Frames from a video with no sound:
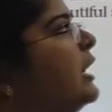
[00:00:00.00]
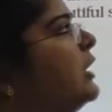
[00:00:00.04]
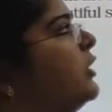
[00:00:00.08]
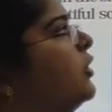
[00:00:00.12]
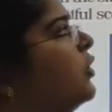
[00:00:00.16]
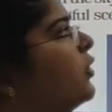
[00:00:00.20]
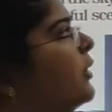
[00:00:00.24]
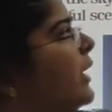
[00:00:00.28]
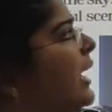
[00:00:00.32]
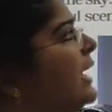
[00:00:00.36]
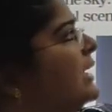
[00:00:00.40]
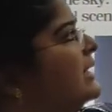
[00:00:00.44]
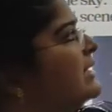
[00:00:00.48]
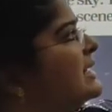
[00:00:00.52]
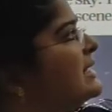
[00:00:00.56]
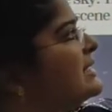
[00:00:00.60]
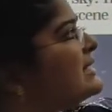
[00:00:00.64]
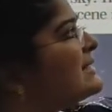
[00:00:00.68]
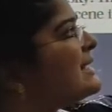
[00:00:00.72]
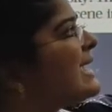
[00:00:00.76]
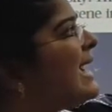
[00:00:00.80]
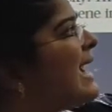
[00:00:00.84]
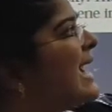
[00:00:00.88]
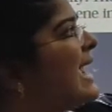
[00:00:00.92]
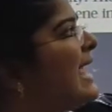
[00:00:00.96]
Look at the
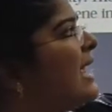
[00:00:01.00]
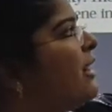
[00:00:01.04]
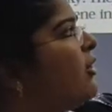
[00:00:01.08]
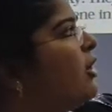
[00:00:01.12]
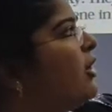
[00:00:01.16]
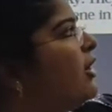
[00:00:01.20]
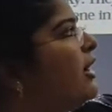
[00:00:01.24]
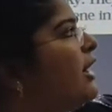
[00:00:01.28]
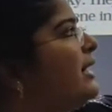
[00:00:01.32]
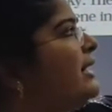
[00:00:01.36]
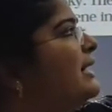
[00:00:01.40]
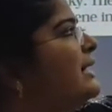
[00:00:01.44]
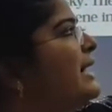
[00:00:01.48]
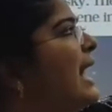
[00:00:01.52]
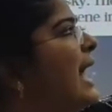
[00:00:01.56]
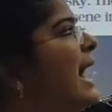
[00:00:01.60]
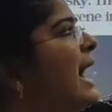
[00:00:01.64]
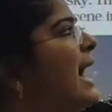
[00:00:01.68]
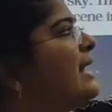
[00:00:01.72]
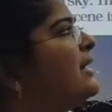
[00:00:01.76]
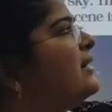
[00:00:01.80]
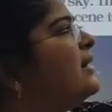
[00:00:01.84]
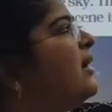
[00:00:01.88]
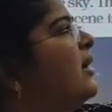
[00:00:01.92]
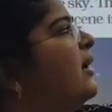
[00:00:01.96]
sky on a
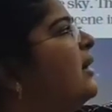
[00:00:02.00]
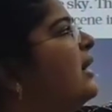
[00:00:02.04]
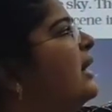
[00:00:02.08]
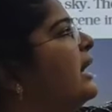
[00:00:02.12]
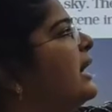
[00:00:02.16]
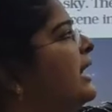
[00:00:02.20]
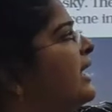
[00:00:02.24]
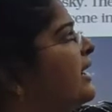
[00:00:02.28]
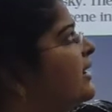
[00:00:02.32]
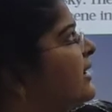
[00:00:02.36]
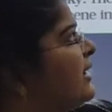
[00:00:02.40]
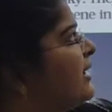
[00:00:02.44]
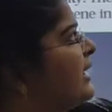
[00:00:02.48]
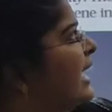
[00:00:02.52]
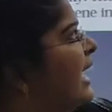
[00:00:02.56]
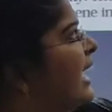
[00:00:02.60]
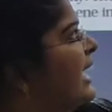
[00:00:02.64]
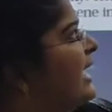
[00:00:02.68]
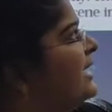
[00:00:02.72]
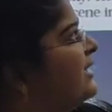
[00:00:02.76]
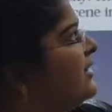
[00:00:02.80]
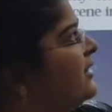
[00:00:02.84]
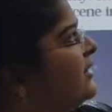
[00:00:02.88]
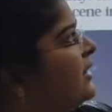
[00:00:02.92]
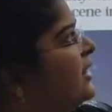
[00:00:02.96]
dark clear
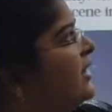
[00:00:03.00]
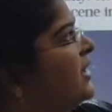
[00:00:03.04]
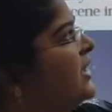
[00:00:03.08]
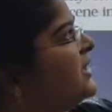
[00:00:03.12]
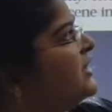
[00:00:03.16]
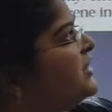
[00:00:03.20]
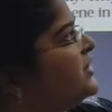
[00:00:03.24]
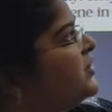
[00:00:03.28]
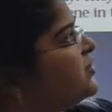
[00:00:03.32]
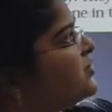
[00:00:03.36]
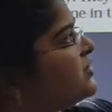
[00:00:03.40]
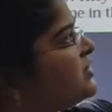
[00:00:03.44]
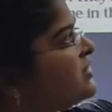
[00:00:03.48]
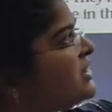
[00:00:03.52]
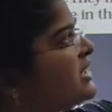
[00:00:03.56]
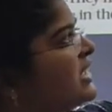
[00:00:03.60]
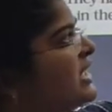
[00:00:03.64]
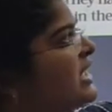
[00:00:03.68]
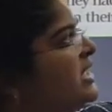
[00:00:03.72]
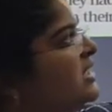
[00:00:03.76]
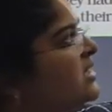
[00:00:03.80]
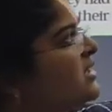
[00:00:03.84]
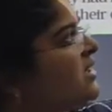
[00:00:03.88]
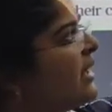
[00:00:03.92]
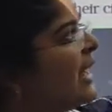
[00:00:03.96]
night. You
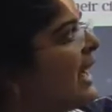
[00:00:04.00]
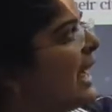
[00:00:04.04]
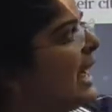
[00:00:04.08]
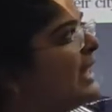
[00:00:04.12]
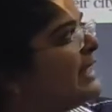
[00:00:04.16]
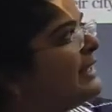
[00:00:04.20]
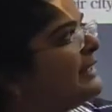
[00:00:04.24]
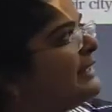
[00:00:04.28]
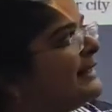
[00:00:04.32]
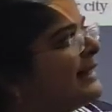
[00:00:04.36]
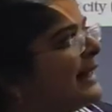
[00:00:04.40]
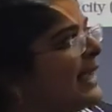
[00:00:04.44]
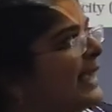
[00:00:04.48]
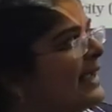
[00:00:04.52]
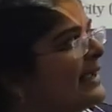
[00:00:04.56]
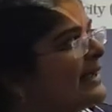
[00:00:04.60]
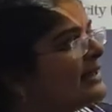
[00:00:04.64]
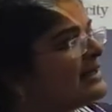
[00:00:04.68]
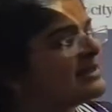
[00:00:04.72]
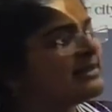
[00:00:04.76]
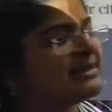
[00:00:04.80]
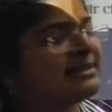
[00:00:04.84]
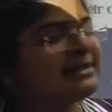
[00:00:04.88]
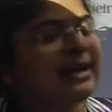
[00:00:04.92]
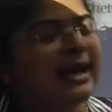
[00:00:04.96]
see the entire
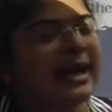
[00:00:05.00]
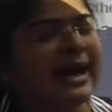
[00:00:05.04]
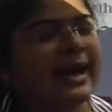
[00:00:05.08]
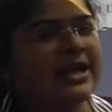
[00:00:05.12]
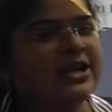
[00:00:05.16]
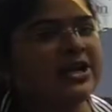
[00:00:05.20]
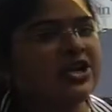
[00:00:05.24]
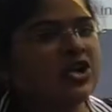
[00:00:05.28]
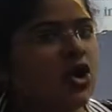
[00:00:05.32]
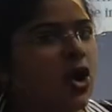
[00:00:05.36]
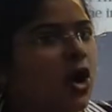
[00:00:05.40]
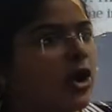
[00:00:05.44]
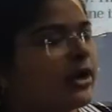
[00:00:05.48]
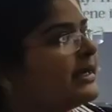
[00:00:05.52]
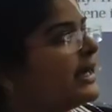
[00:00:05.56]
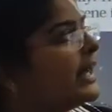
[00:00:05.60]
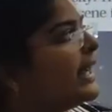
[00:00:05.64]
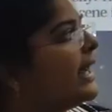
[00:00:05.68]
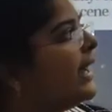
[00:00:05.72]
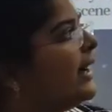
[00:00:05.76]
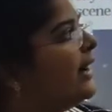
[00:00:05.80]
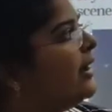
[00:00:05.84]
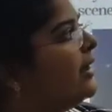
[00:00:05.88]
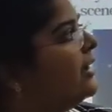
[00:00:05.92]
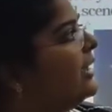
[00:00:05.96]
sky
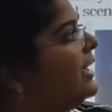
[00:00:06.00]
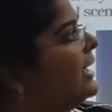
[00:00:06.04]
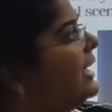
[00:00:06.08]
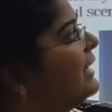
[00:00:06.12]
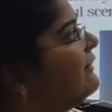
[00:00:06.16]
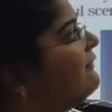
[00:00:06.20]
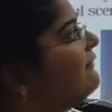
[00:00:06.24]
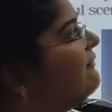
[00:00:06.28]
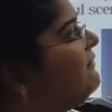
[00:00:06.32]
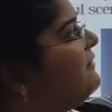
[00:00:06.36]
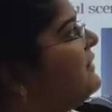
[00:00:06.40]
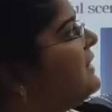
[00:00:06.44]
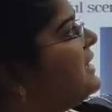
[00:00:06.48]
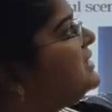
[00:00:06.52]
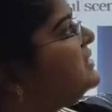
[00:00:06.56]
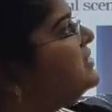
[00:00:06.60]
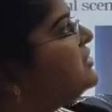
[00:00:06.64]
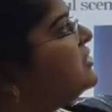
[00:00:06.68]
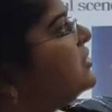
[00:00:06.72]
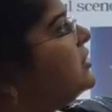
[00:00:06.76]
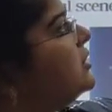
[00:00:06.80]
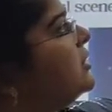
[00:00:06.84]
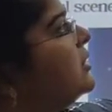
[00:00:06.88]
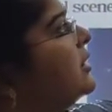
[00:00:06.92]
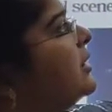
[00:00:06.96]
dotted with
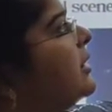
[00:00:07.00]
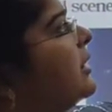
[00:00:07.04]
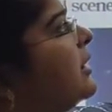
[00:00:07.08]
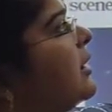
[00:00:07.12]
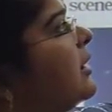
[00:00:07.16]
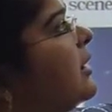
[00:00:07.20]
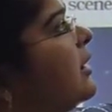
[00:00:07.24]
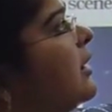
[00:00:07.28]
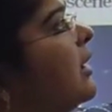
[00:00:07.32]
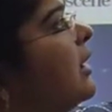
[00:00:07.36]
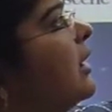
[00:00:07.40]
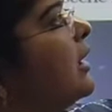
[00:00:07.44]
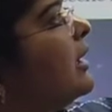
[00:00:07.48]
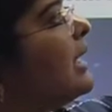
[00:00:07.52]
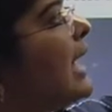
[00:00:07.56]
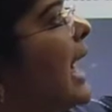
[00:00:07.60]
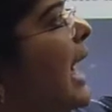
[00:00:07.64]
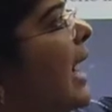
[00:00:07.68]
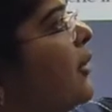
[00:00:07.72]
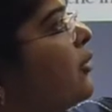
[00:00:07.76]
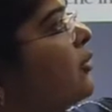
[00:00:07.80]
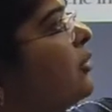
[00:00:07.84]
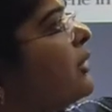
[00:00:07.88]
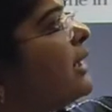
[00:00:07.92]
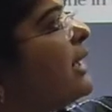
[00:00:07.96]

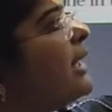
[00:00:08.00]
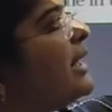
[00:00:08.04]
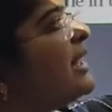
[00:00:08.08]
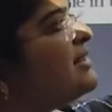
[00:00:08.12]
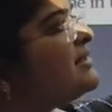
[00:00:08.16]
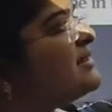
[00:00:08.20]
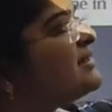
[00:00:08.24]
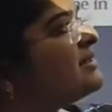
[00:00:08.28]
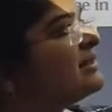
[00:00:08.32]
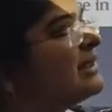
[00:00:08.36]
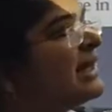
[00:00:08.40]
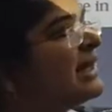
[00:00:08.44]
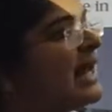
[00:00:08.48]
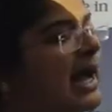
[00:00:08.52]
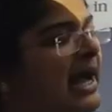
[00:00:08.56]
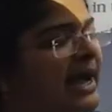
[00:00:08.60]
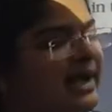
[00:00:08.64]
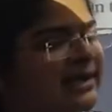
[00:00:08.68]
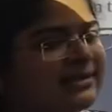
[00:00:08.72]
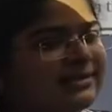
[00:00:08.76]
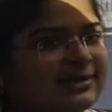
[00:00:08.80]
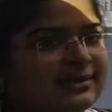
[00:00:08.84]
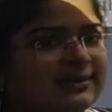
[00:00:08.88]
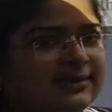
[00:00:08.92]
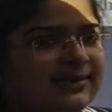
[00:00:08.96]
countless
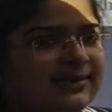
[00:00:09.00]
stars,